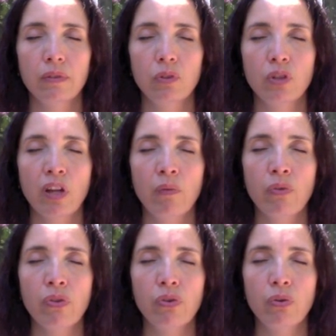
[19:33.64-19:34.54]
to come
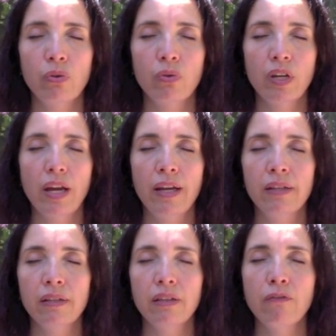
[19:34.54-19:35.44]
through
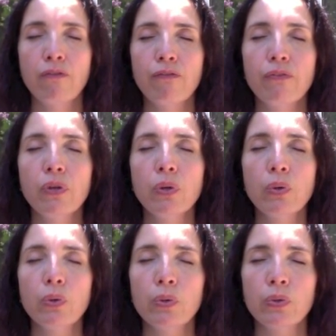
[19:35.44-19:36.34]
and
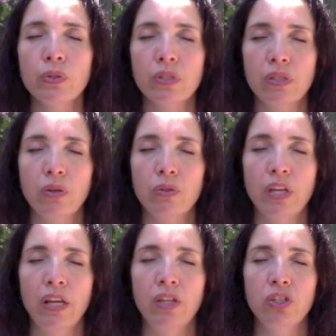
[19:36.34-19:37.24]
infuse those
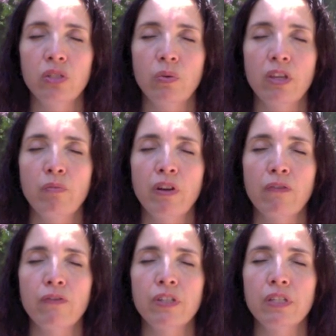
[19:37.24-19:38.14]
energies within my
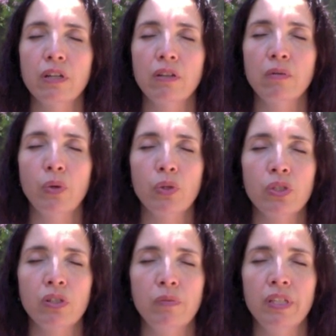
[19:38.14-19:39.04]
physical,
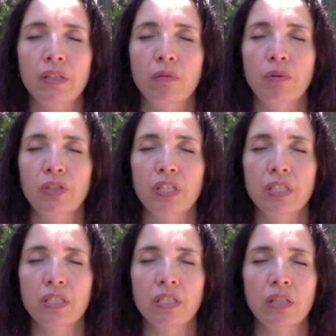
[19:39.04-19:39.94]
emotional, mental
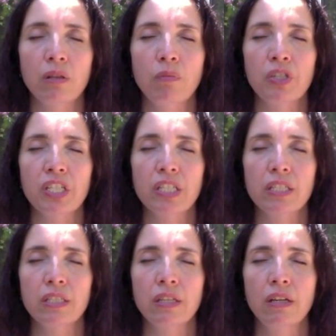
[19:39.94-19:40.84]
bodies and subtle
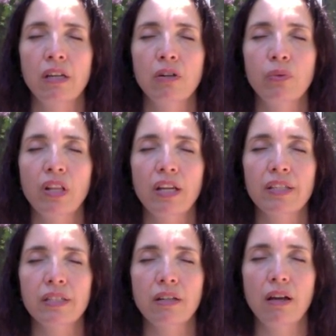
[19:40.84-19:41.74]
bodies with
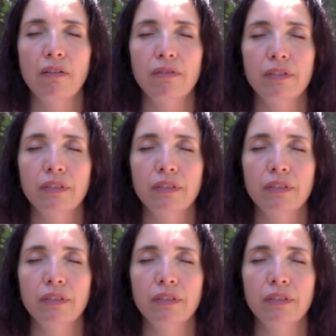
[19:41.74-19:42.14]
light and love,